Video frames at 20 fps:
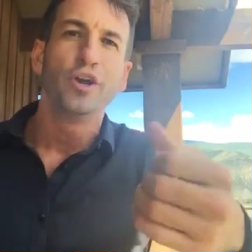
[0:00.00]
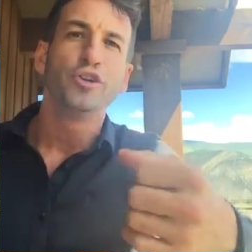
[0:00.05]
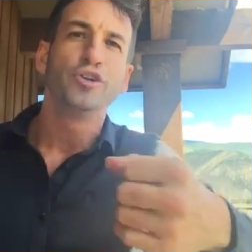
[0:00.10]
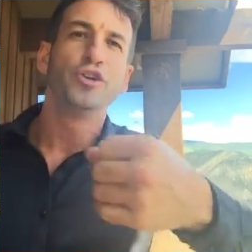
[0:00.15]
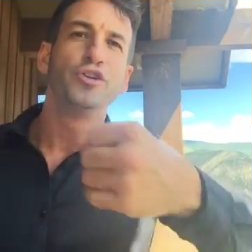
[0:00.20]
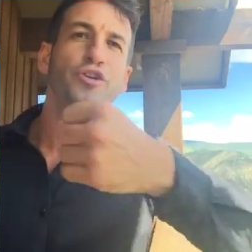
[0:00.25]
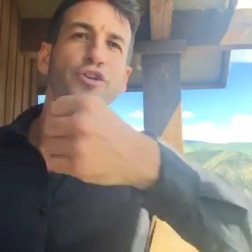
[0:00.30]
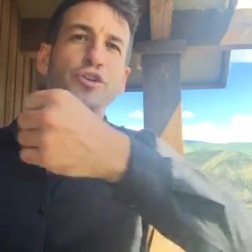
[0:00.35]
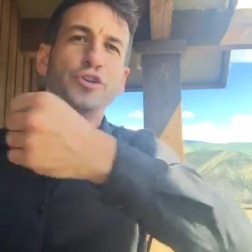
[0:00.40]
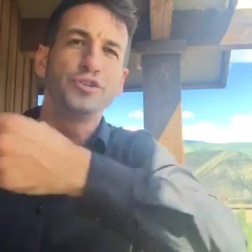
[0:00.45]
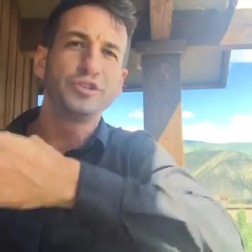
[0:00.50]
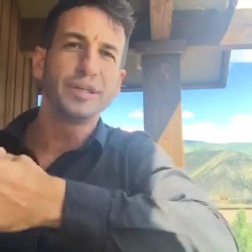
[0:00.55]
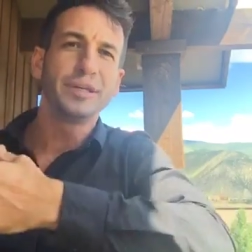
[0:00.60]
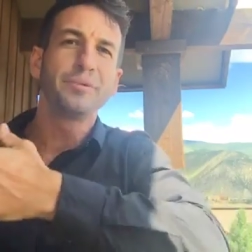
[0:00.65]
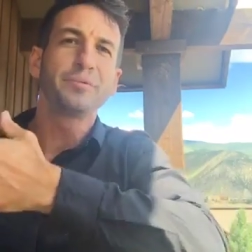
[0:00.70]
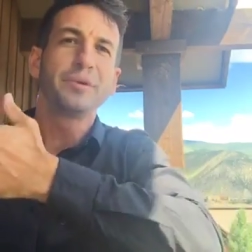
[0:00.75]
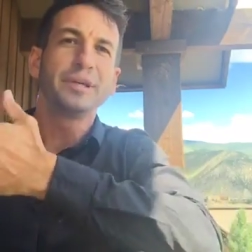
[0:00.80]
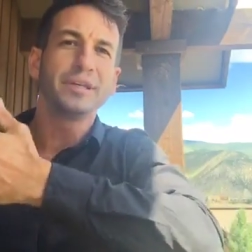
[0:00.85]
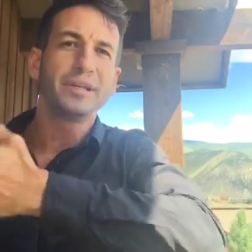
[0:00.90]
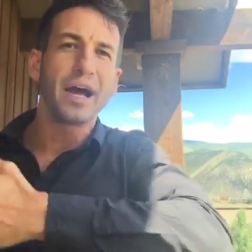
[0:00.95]
You're using
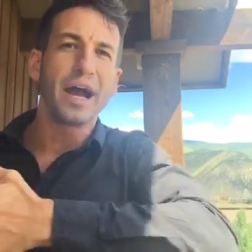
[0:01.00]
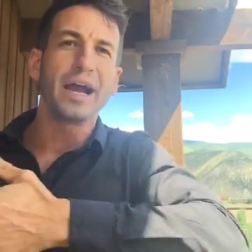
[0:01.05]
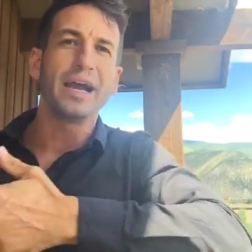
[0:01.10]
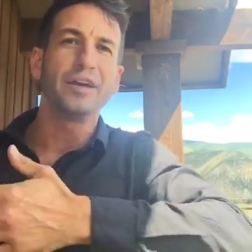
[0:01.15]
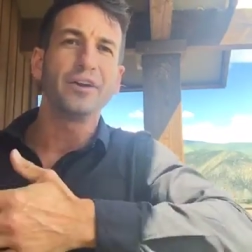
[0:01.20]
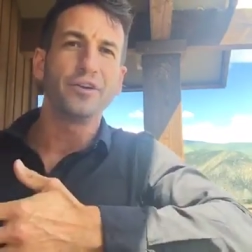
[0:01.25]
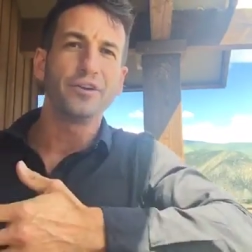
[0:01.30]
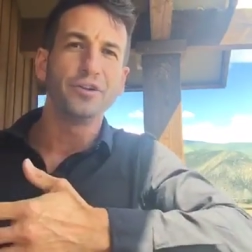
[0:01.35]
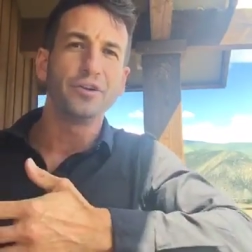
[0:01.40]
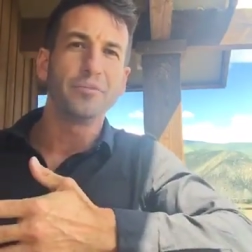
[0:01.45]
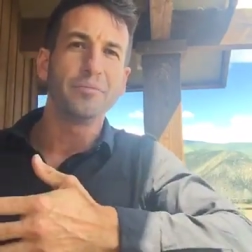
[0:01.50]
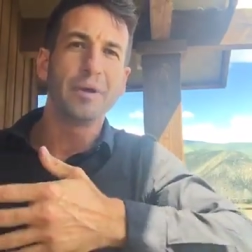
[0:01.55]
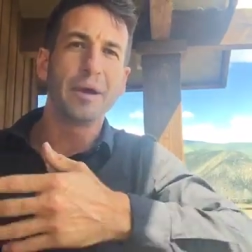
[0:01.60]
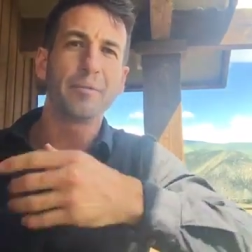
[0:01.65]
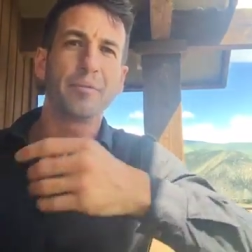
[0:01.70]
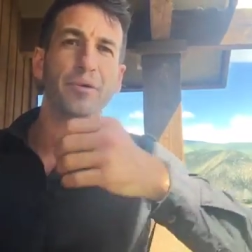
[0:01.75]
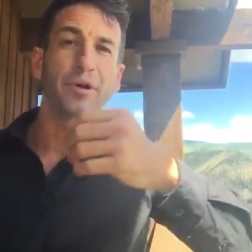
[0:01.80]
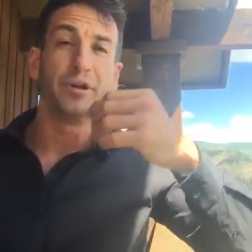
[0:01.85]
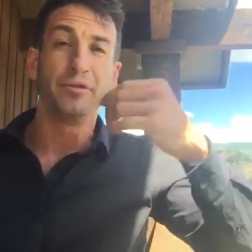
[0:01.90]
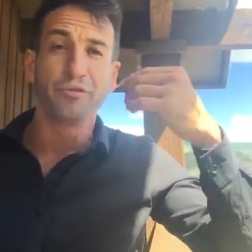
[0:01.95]
and relying on your
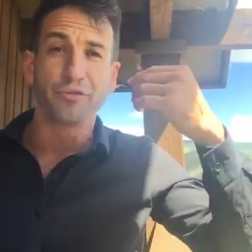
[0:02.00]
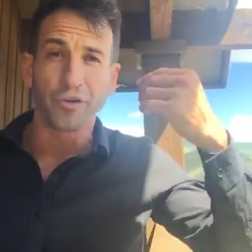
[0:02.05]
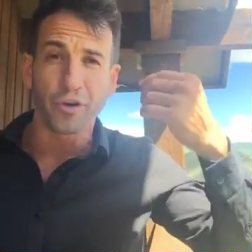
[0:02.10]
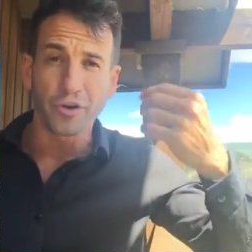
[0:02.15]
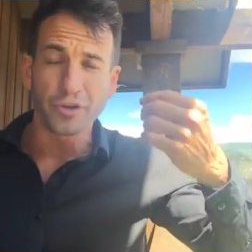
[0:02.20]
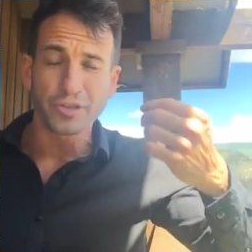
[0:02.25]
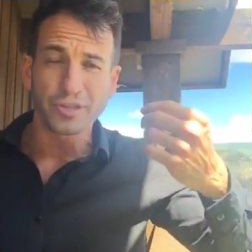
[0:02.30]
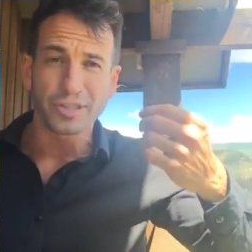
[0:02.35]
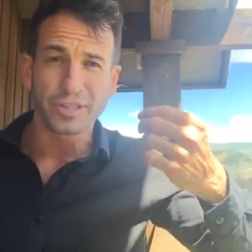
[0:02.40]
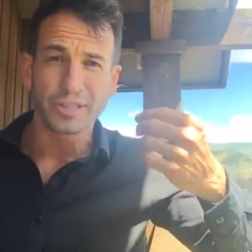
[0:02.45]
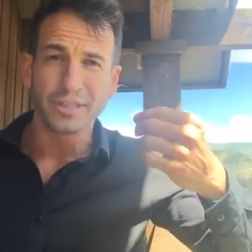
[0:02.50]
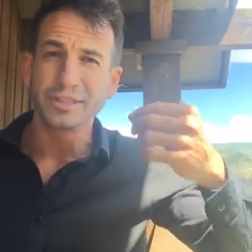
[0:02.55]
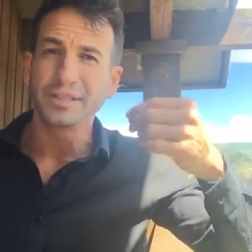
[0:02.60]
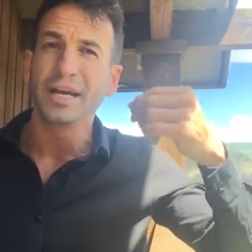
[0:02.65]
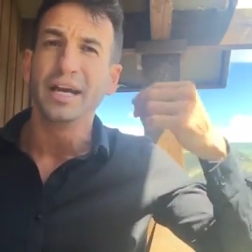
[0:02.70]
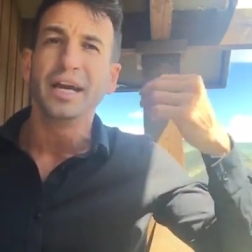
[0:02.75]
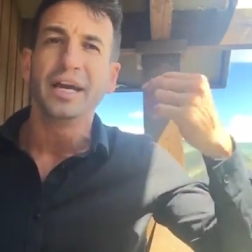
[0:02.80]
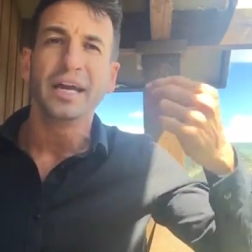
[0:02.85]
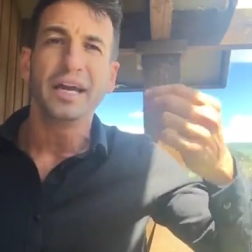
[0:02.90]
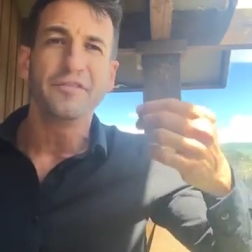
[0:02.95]
memory versus
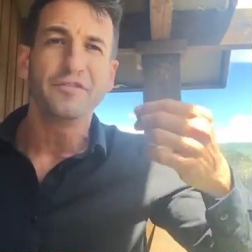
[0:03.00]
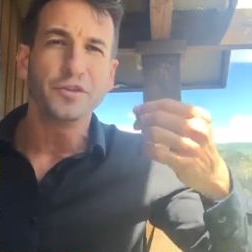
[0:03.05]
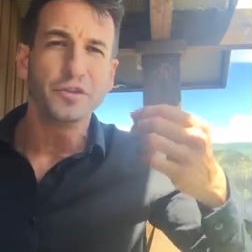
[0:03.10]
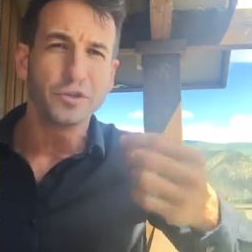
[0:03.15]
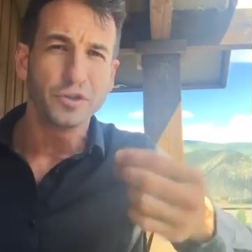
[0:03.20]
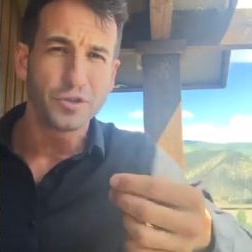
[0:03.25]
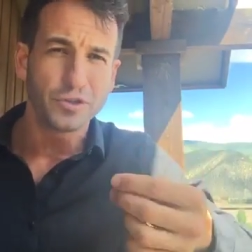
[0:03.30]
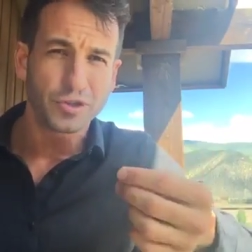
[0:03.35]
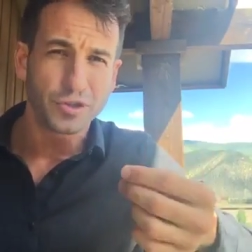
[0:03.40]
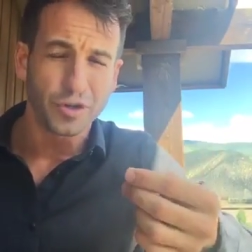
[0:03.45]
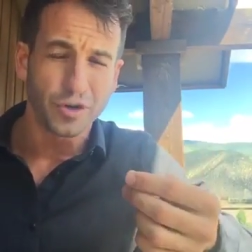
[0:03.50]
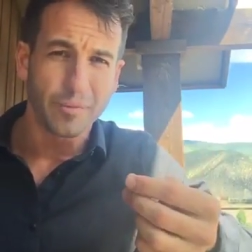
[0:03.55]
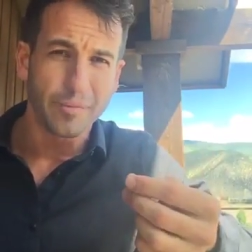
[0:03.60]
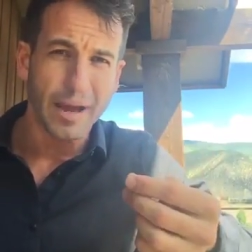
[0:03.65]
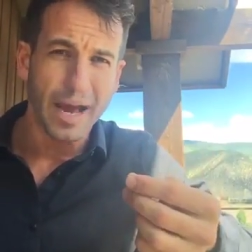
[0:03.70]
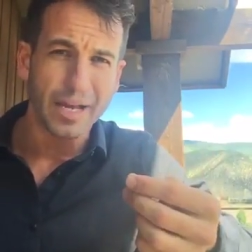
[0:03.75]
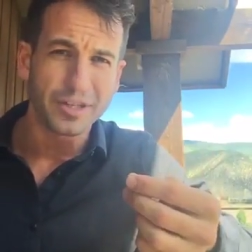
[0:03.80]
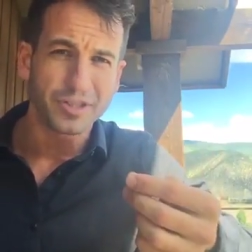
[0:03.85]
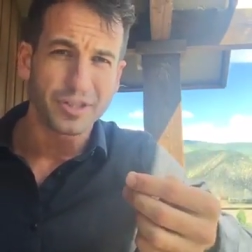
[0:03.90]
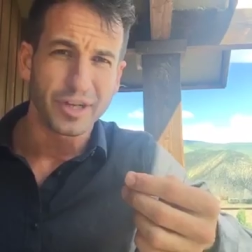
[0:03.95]
if you use your
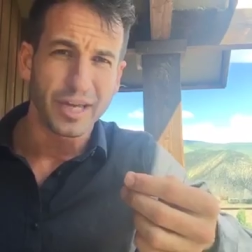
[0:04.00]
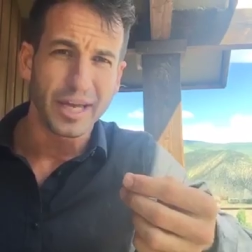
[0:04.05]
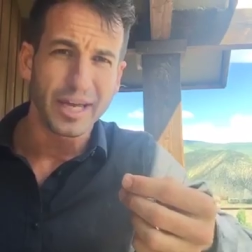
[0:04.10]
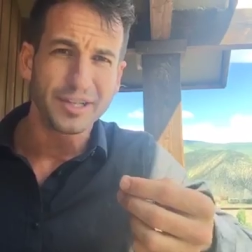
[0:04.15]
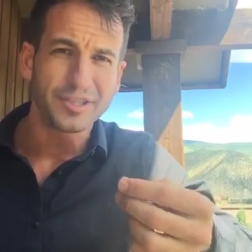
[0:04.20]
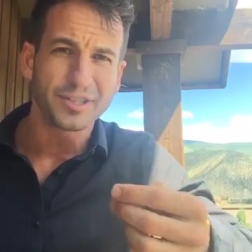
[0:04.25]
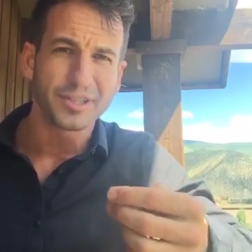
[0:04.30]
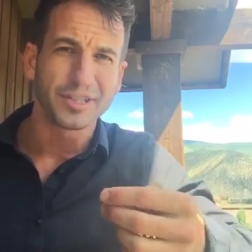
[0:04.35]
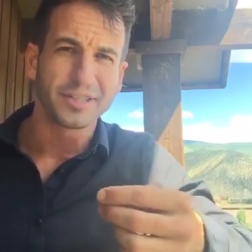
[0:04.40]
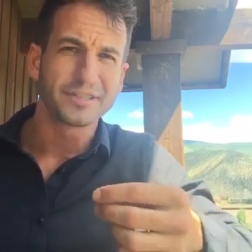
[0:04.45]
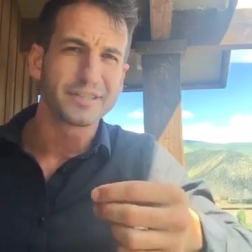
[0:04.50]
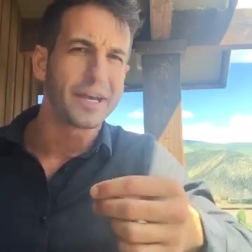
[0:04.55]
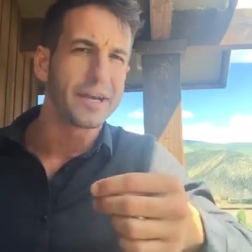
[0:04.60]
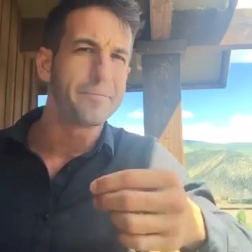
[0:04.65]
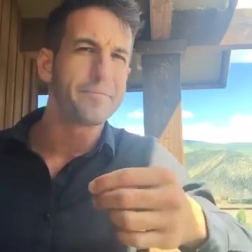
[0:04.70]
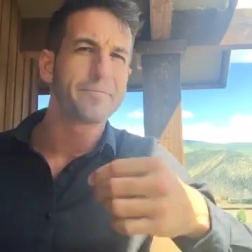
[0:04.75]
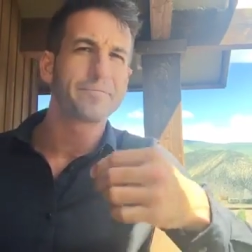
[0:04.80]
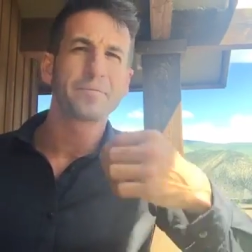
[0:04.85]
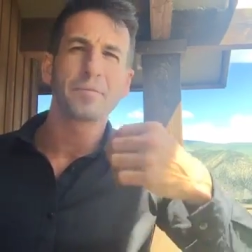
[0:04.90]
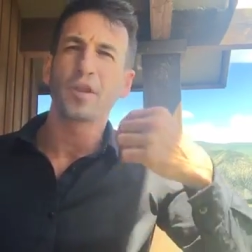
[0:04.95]
imagination and say,
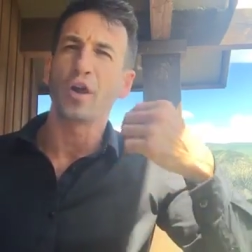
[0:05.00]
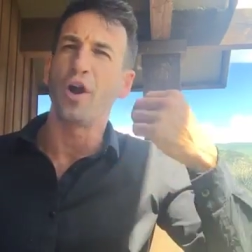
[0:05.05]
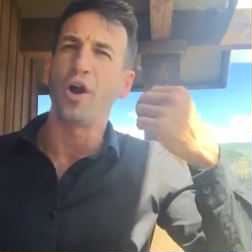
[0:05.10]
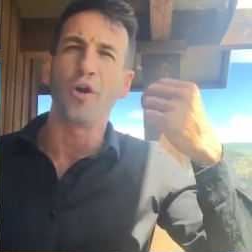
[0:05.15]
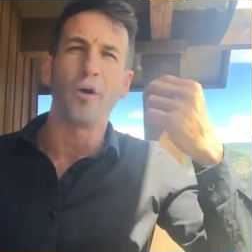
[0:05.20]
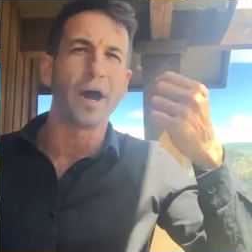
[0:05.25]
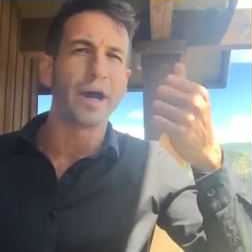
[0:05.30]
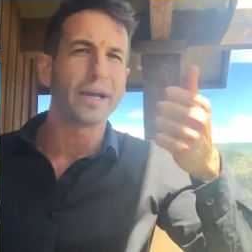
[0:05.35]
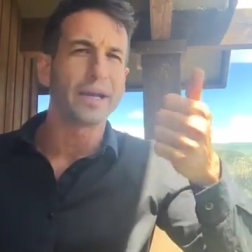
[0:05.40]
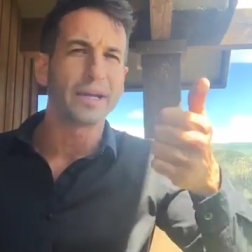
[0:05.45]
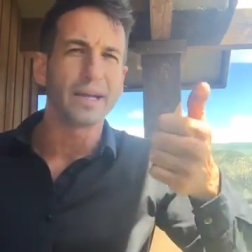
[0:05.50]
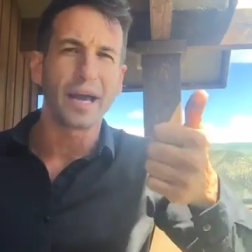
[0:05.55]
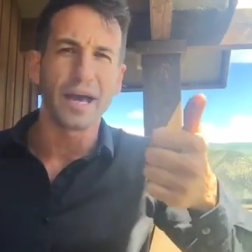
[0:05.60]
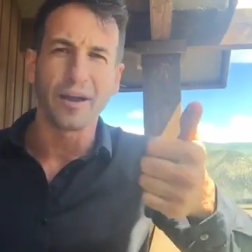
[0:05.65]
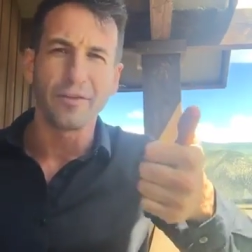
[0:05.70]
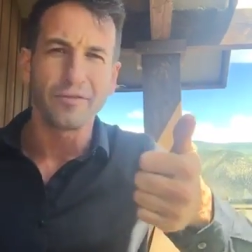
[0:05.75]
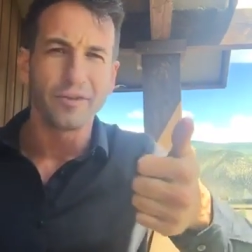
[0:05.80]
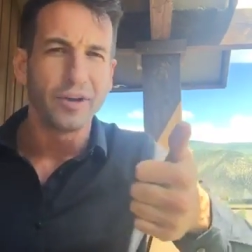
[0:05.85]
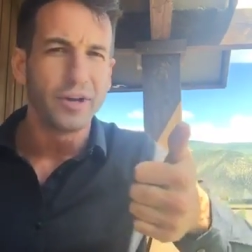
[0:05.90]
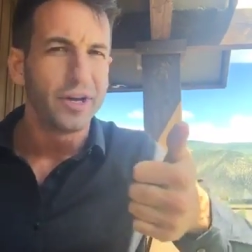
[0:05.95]
oh, I can
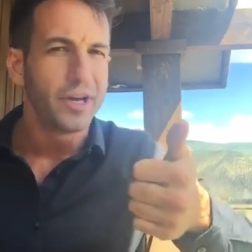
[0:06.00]
have